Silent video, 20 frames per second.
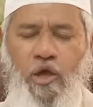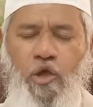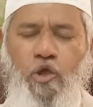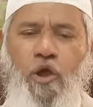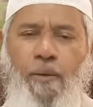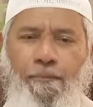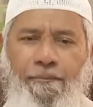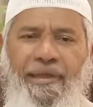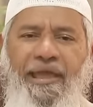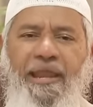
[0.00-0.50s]

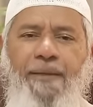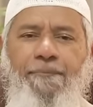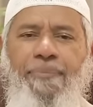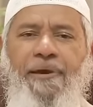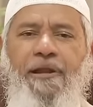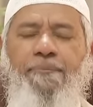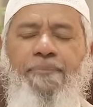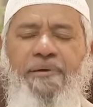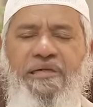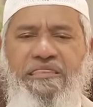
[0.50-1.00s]
your main
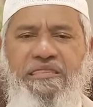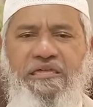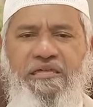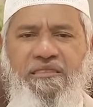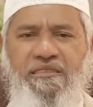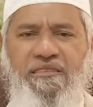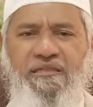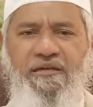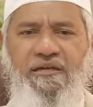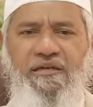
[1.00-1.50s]
purpose
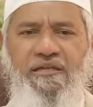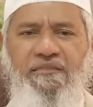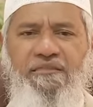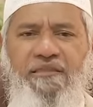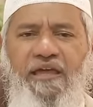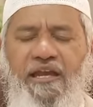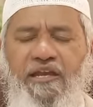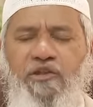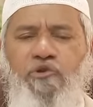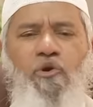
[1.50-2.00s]
is
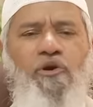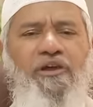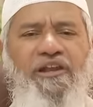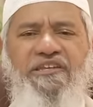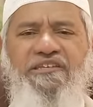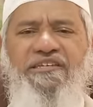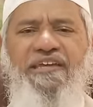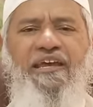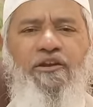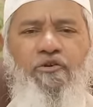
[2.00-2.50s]
that you are a
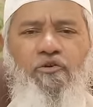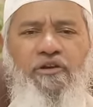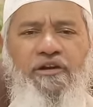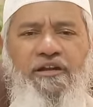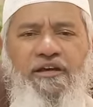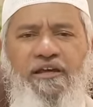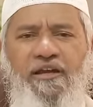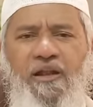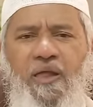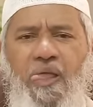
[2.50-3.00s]

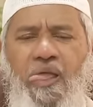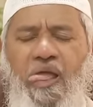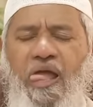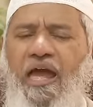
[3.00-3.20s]
shareholder